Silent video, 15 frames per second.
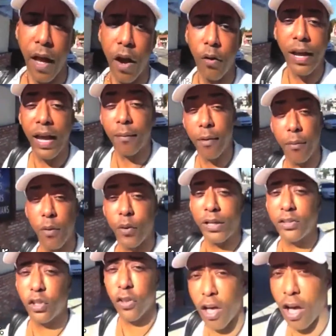Okay, I'm on my way
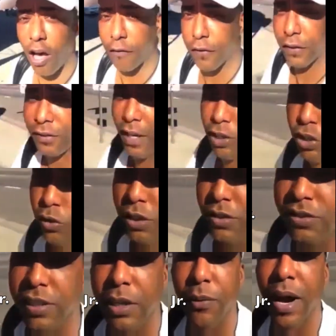to the office, as you can
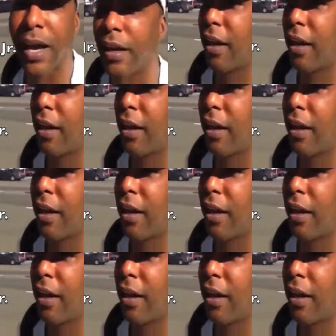see right